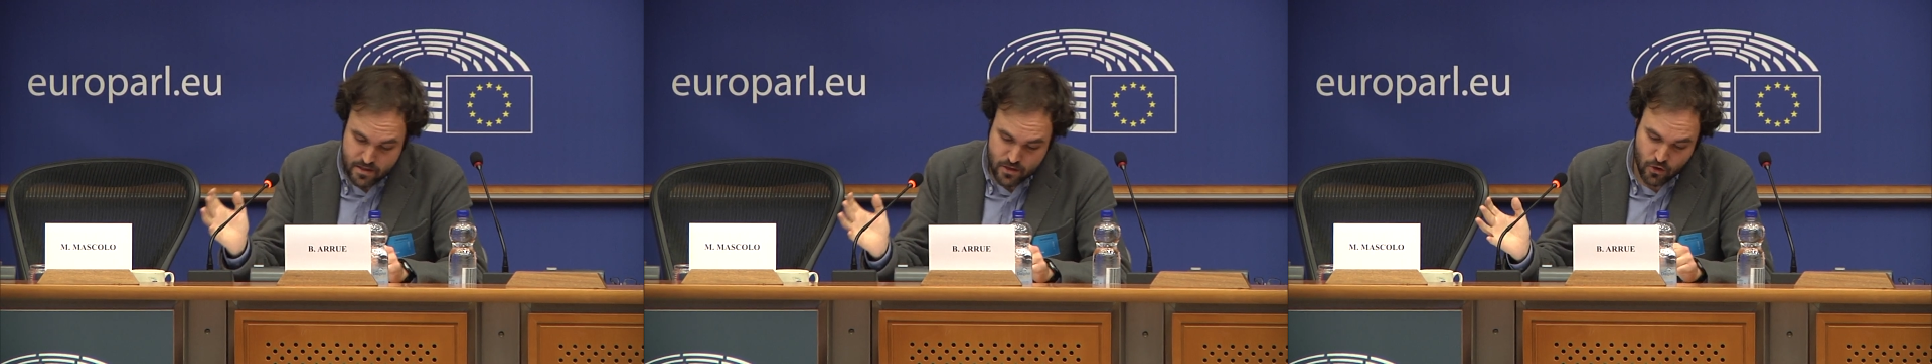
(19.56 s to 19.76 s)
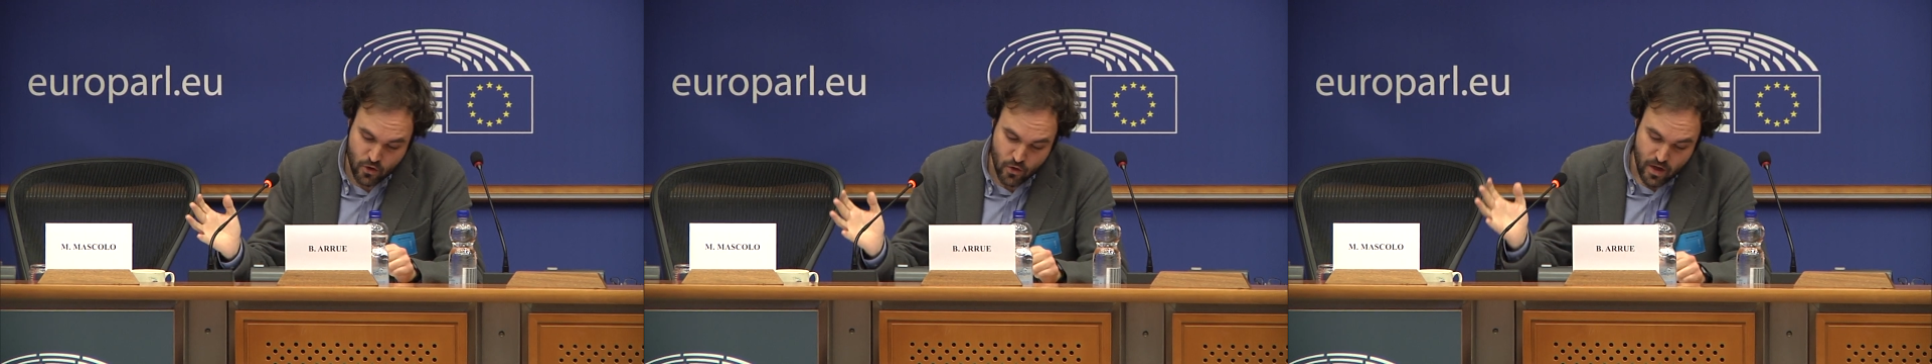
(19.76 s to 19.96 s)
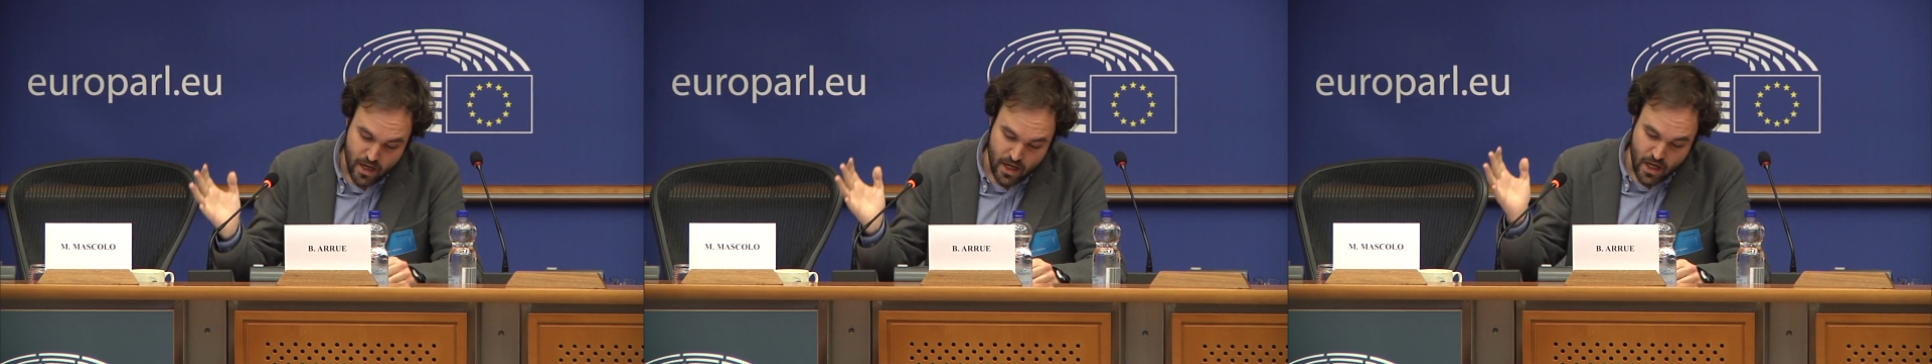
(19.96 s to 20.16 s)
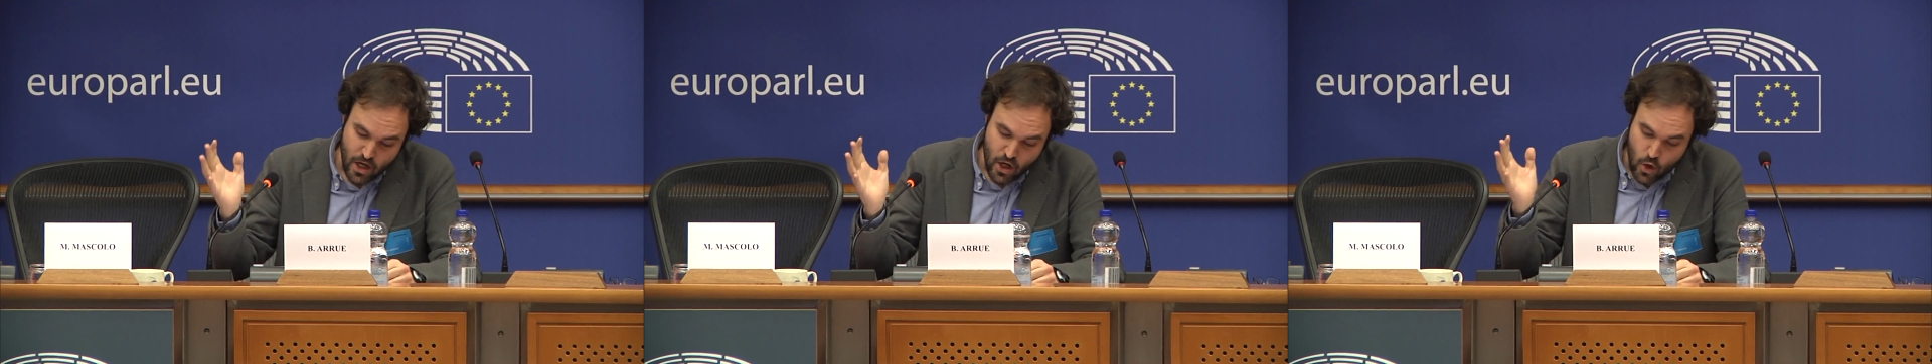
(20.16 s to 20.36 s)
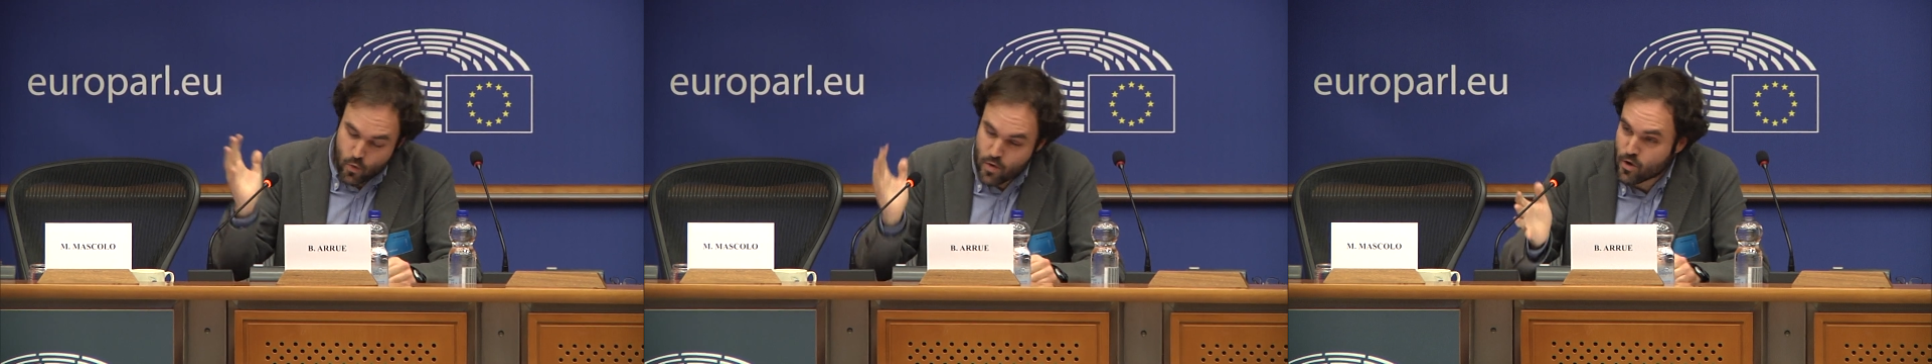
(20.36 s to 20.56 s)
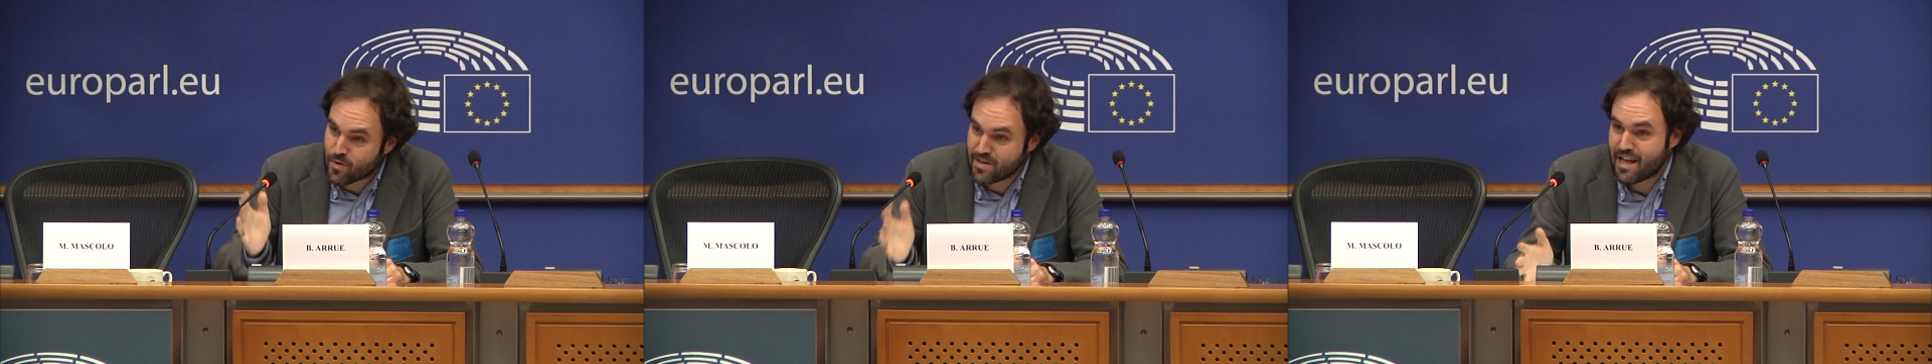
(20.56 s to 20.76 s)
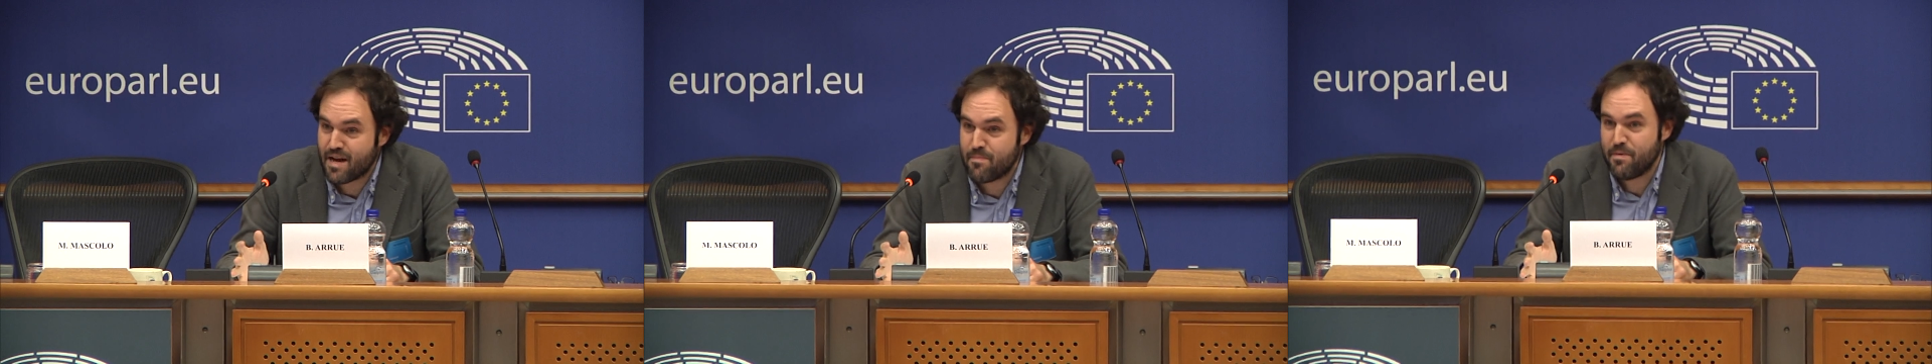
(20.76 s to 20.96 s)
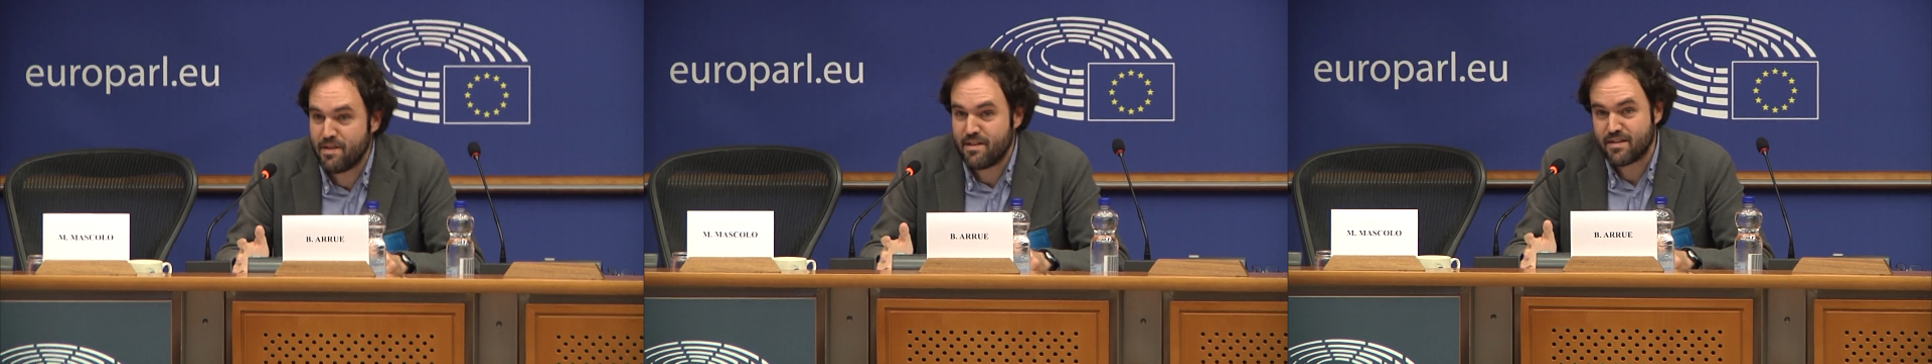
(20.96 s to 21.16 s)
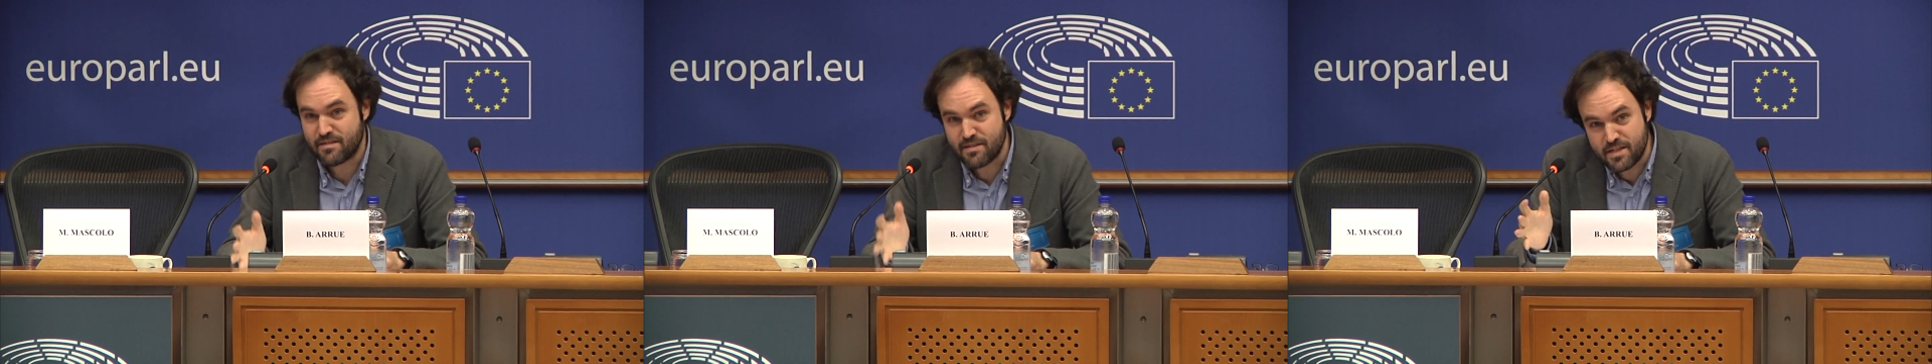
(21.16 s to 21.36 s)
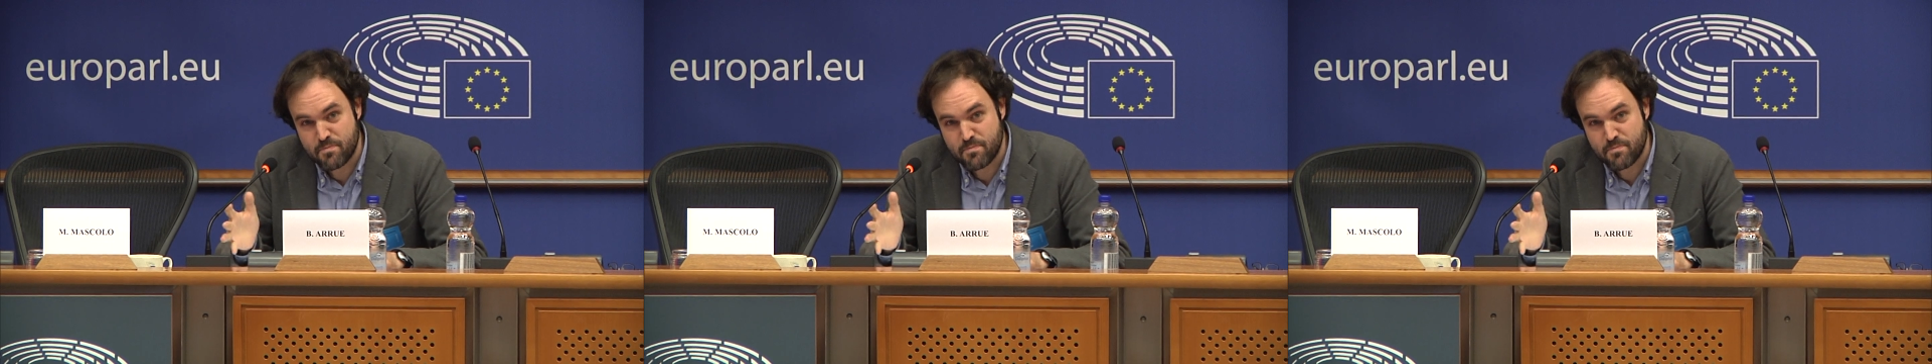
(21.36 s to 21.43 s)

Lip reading: So we are quite happy that